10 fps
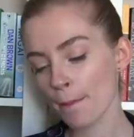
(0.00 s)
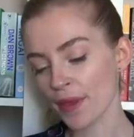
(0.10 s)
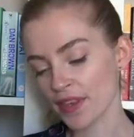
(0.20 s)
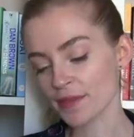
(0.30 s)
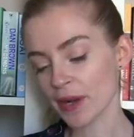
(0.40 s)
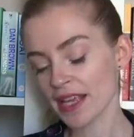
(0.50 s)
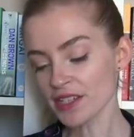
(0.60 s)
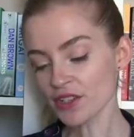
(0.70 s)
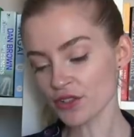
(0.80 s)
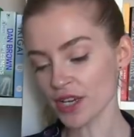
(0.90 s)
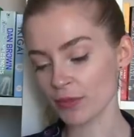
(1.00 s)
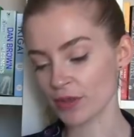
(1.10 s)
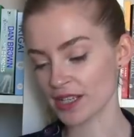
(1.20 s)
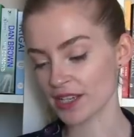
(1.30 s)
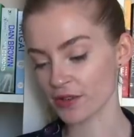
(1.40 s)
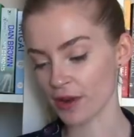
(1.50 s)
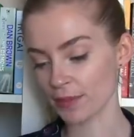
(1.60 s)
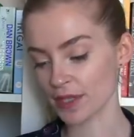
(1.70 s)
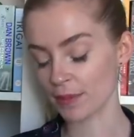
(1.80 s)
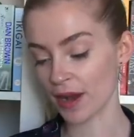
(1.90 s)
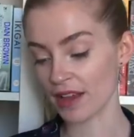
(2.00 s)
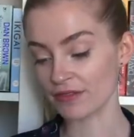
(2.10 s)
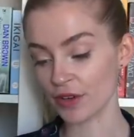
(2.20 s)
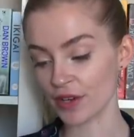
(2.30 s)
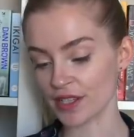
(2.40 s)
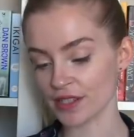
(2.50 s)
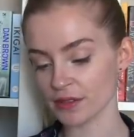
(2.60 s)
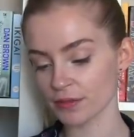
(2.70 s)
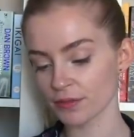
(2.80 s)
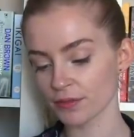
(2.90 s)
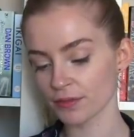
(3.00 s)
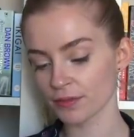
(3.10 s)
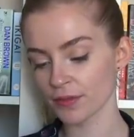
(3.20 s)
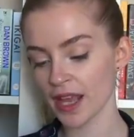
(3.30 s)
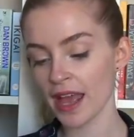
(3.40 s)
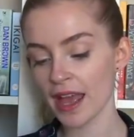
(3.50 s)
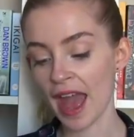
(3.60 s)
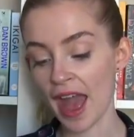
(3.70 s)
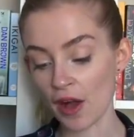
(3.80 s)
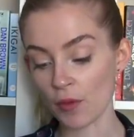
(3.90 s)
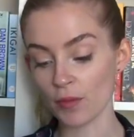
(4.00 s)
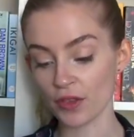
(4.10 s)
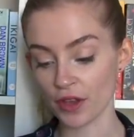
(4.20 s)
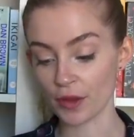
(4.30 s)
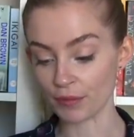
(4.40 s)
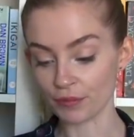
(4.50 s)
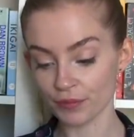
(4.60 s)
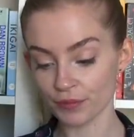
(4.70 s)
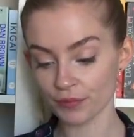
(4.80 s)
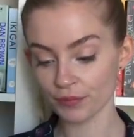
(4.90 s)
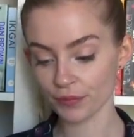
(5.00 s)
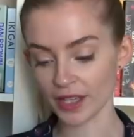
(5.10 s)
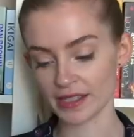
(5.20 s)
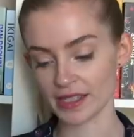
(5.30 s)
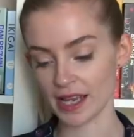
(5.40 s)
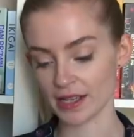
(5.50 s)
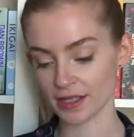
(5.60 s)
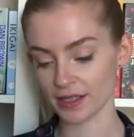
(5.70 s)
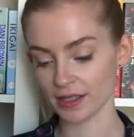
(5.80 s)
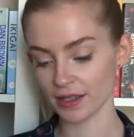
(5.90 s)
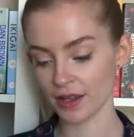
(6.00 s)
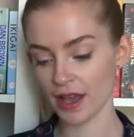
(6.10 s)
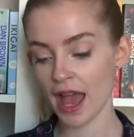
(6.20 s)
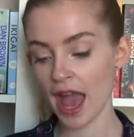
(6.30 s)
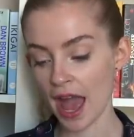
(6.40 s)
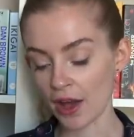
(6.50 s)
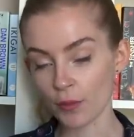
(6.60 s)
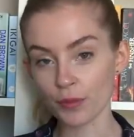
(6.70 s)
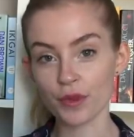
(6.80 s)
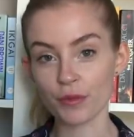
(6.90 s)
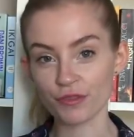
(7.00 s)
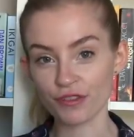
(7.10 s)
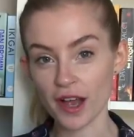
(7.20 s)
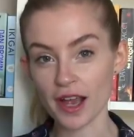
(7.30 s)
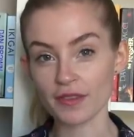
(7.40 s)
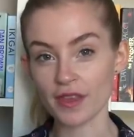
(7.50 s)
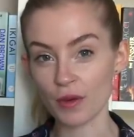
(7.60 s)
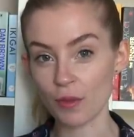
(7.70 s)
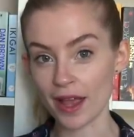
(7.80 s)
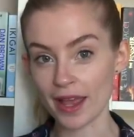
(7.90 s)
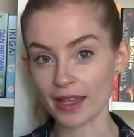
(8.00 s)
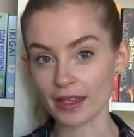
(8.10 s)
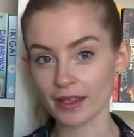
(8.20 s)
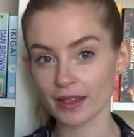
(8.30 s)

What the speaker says: But this pleasant dream was interrupted by a voice. "Help them," it said. "Help them find their way."